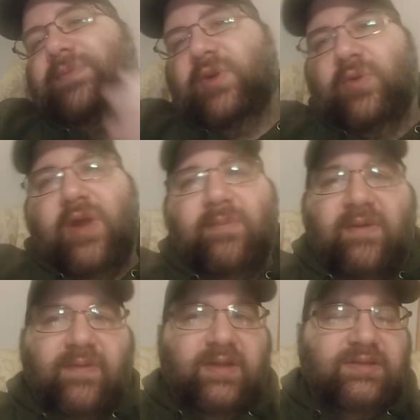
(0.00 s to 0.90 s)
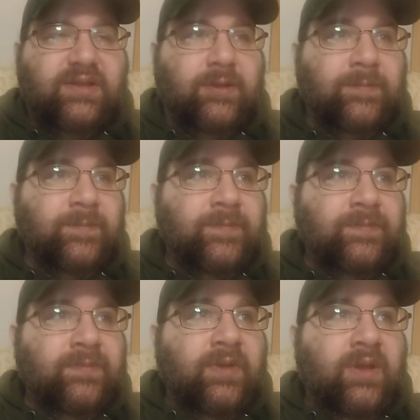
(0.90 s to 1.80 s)
you know, grab my face thing,
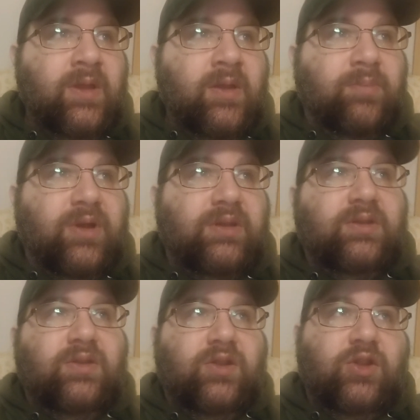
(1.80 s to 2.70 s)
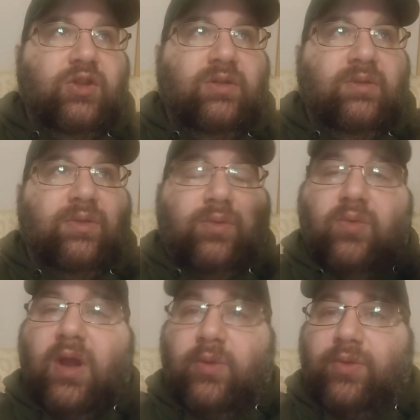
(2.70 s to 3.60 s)
but
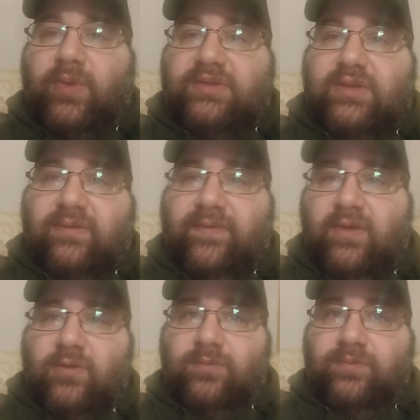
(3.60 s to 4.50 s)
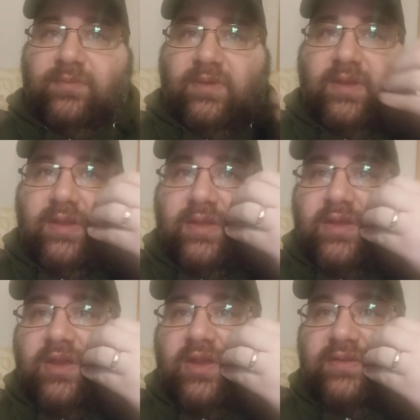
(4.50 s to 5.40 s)
throughout the rest of the film,
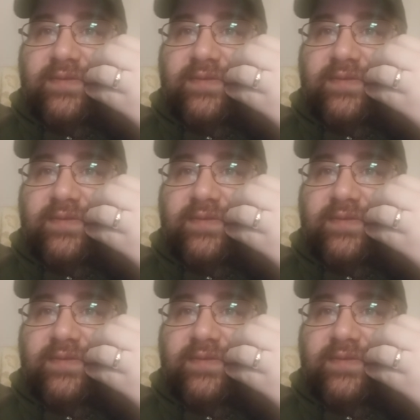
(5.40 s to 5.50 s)
the, his